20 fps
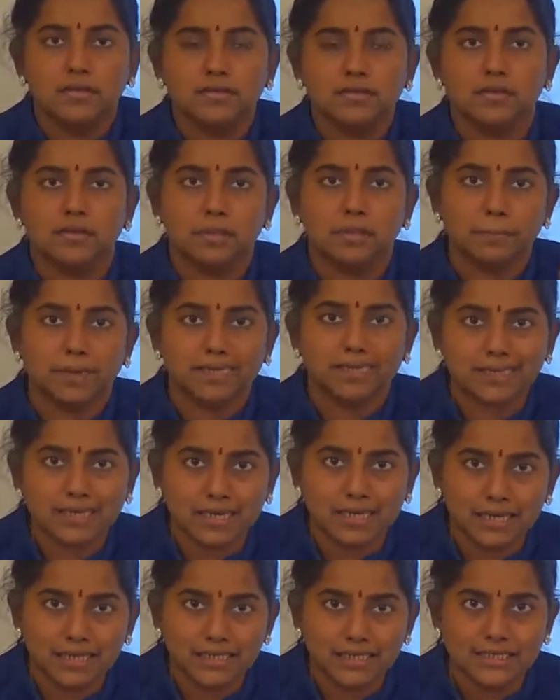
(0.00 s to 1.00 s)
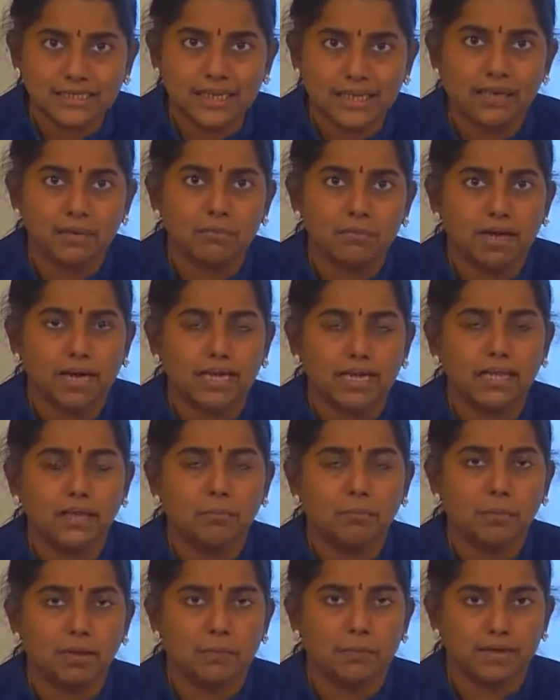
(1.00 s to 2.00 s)
So the method is same and
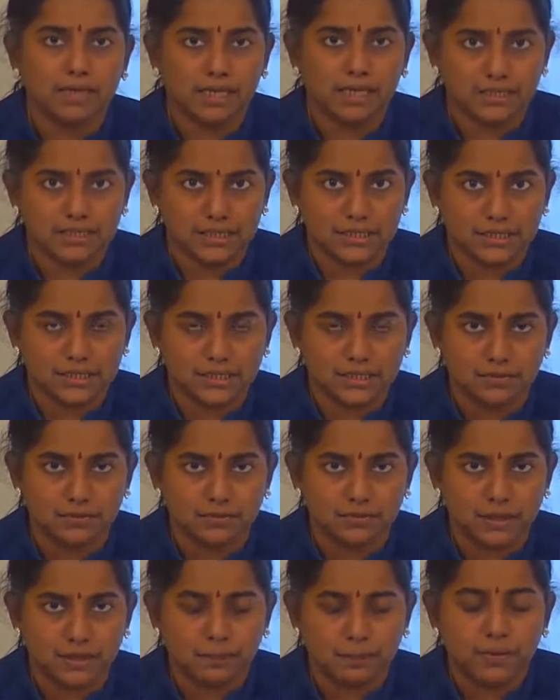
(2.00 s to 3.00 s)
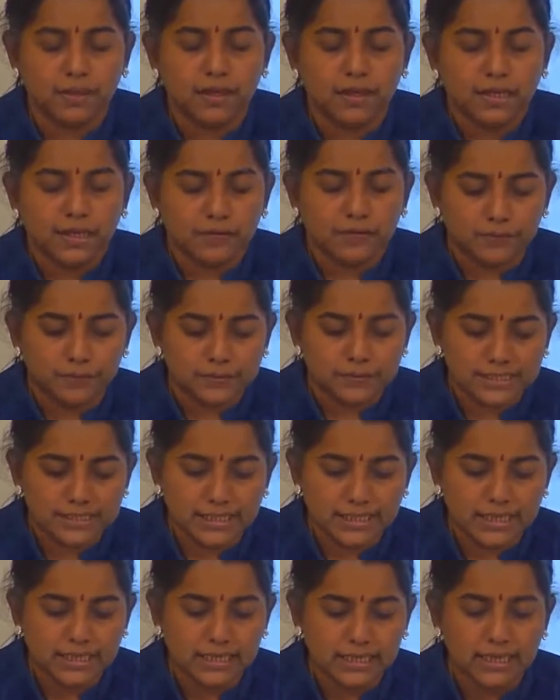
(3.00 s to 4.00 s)
implementation is different. If you
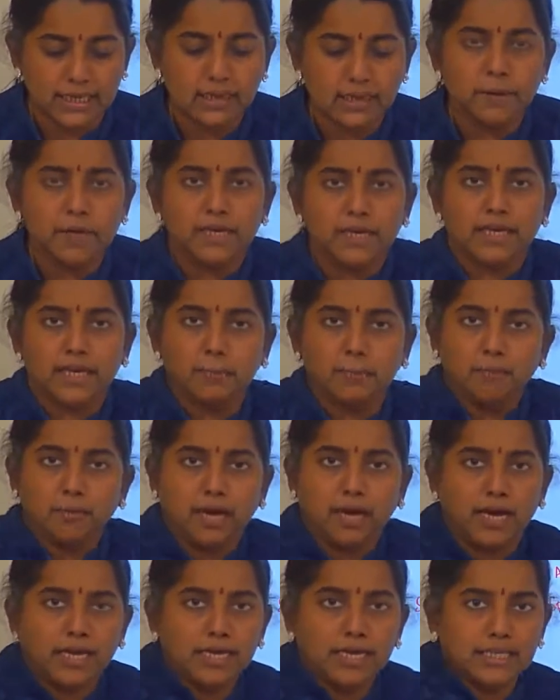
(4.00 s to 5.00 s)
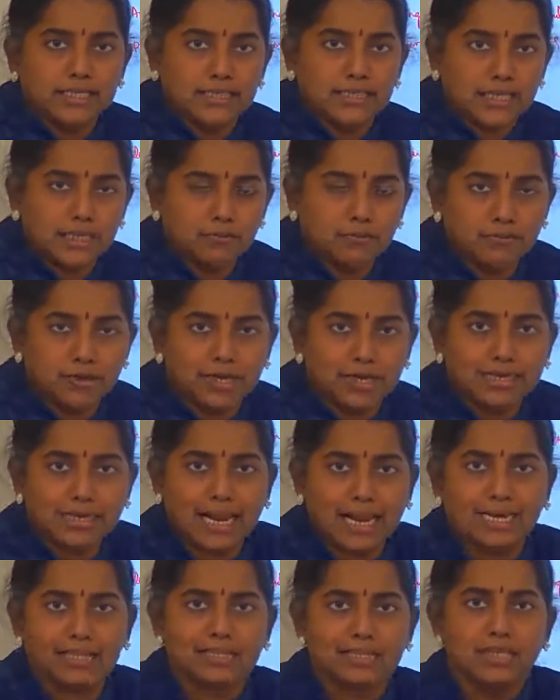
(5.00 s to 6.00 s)
see here, employee is a different
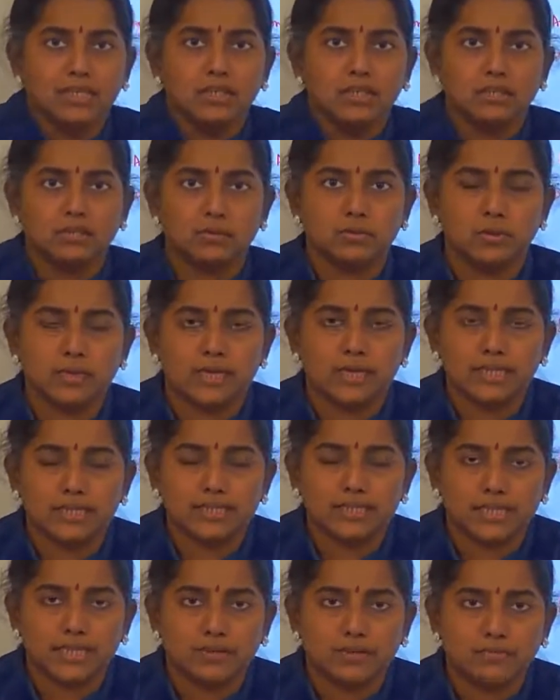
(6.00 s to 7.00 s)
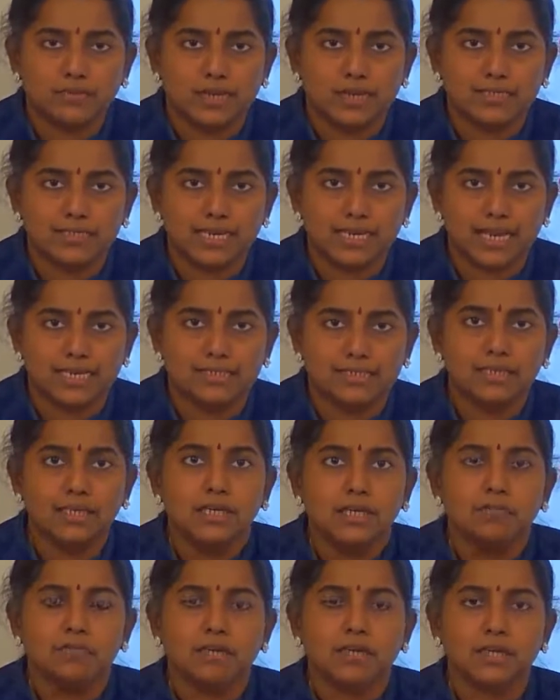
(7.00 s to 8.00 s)
class, student is a different class.
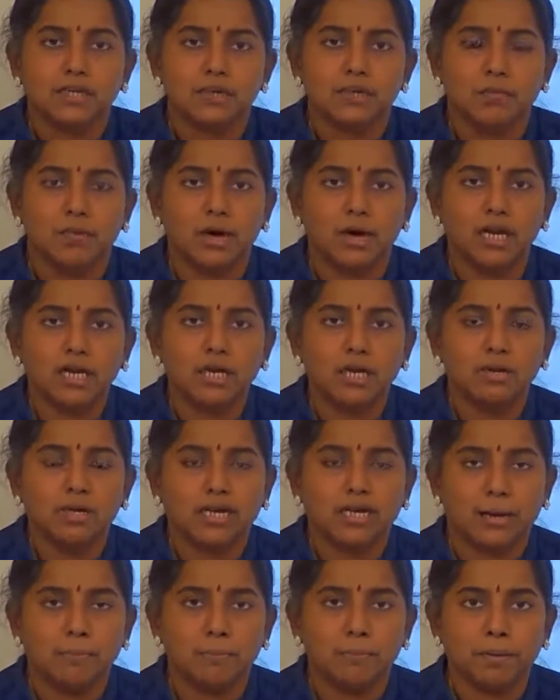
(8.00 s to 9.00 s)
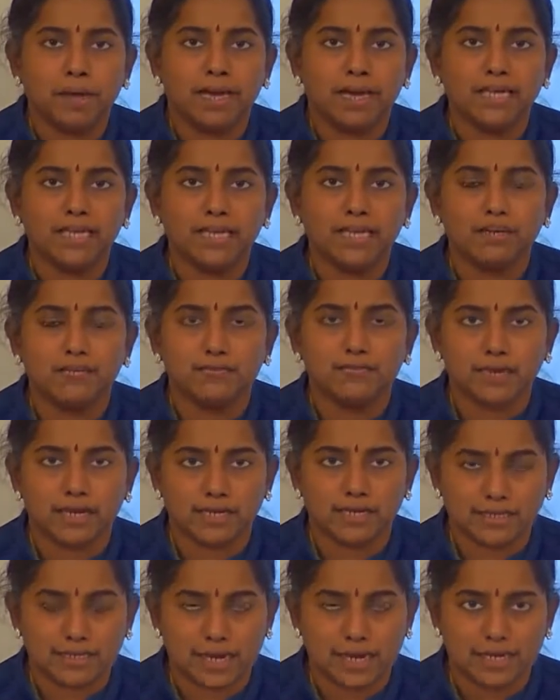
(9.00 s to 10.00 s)
When you want to combine
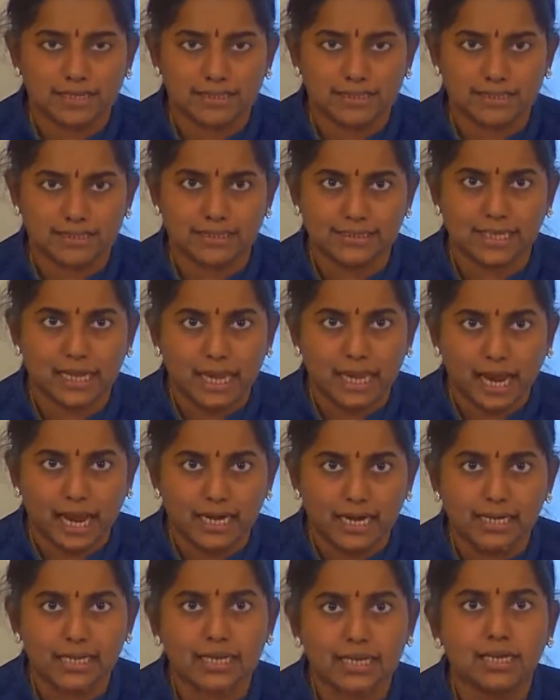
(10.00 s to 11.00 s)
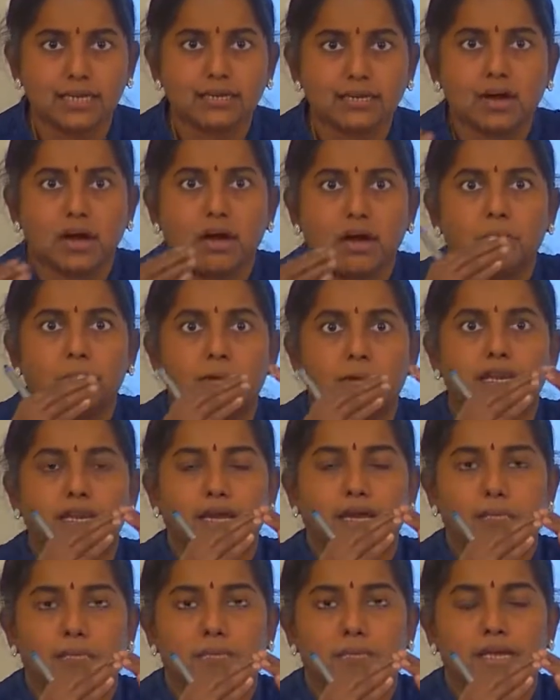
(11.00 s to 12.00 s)
different classes under a common
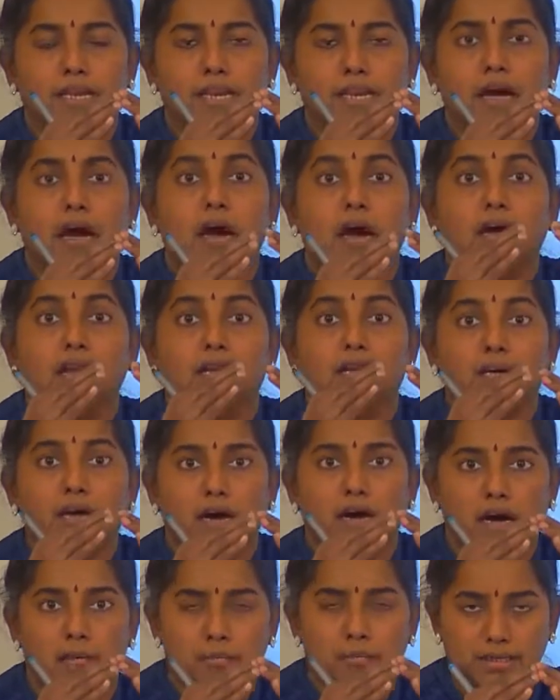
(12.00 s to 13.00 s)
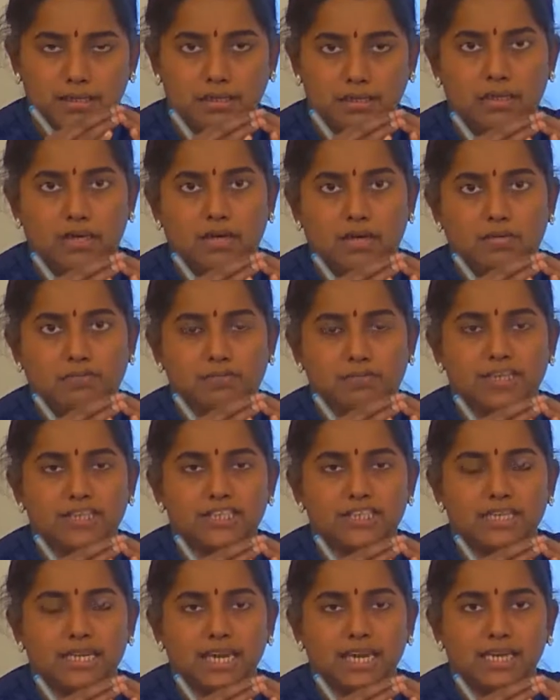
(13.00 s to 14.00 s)
umbrella or a common
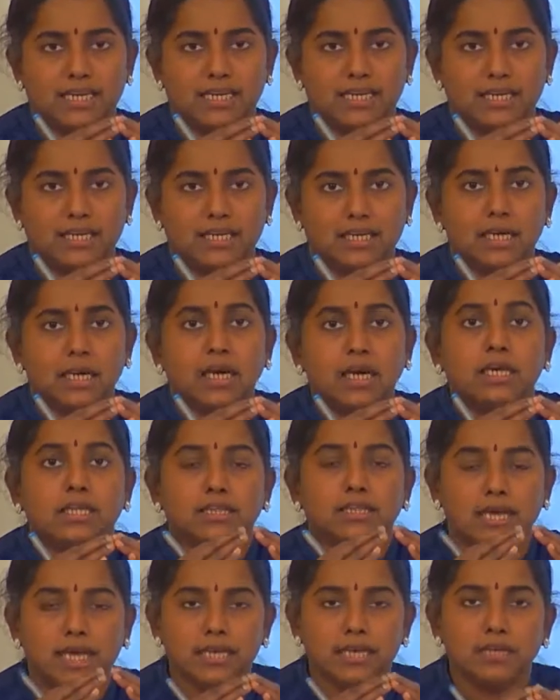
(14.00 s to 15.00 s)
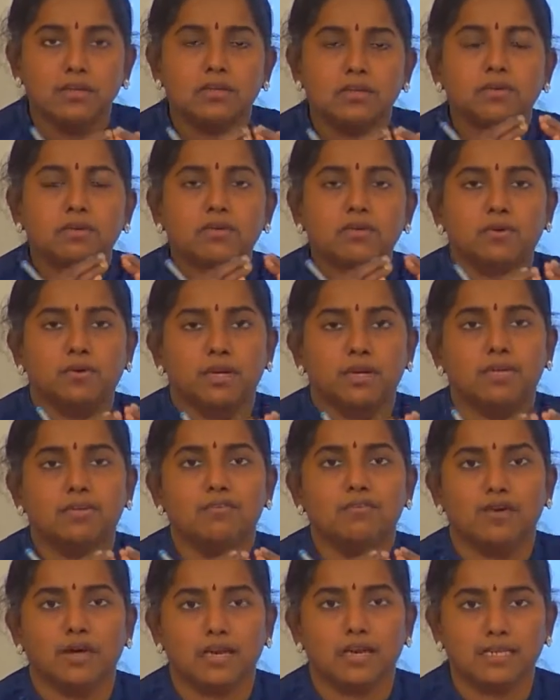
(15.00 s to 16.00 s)
functionality, then you go in
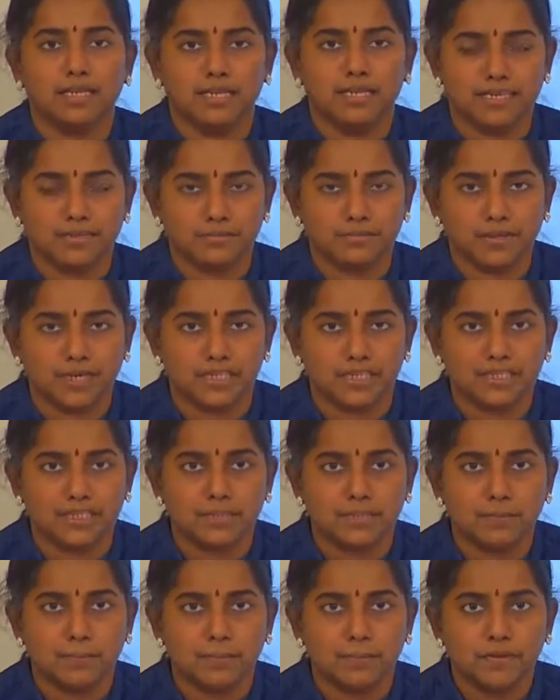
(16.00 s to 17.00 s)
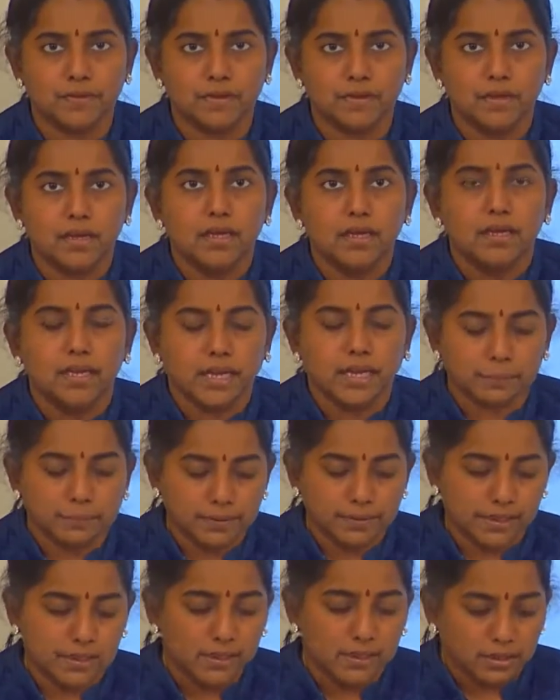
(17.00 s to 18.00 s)
for an interface. Let
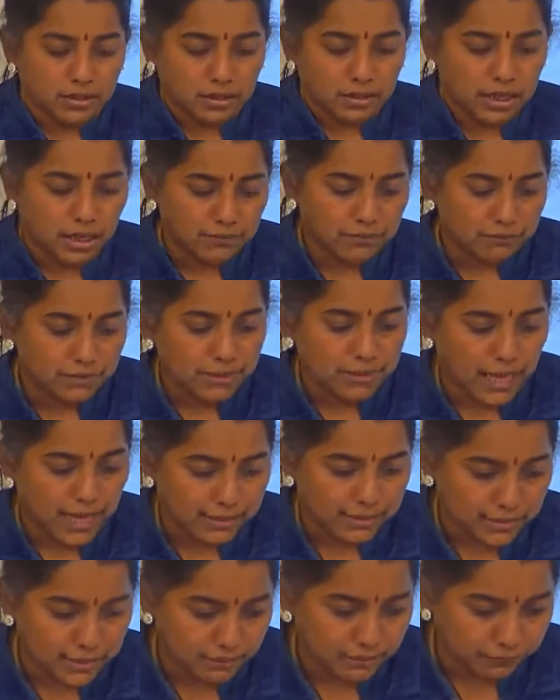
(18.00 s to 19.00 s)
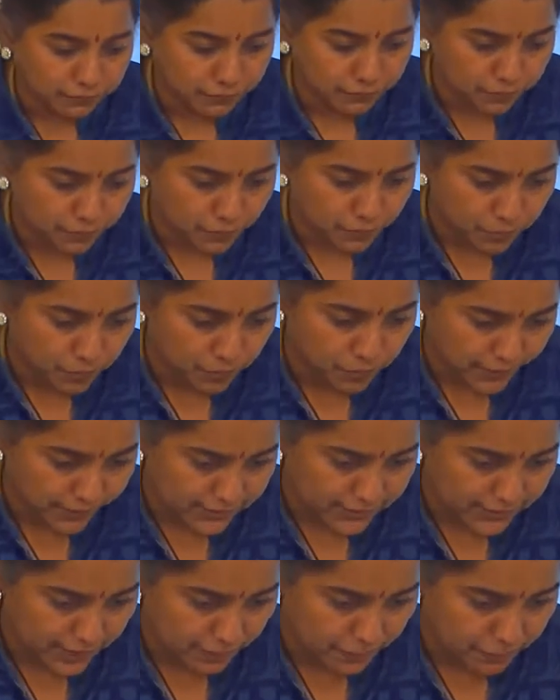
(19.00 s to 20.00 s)
me come with other few more
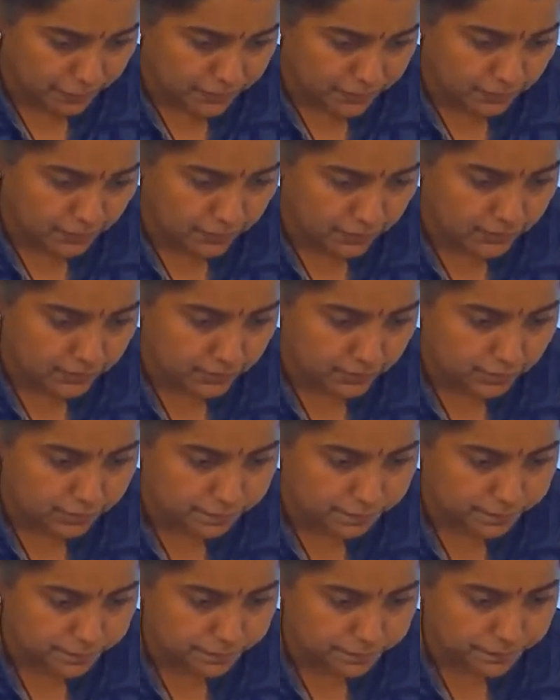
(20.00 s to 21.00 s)
examples also.